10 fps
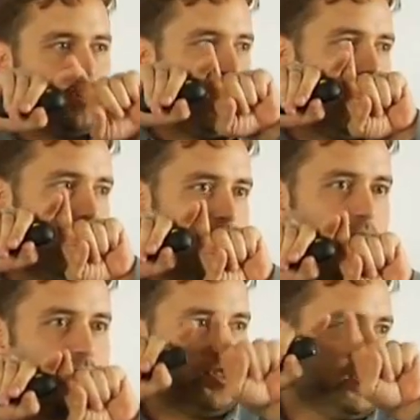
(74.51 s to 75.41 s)
are
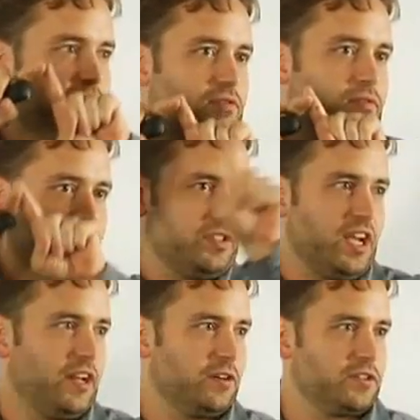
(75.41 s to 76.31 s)
all just
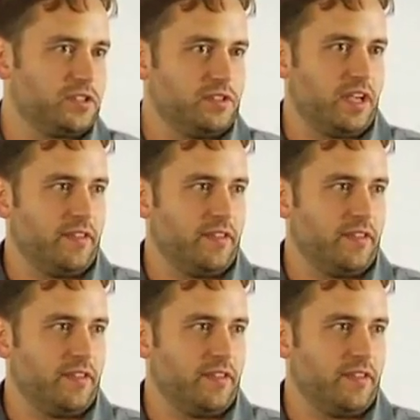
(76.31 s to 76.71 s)
containers,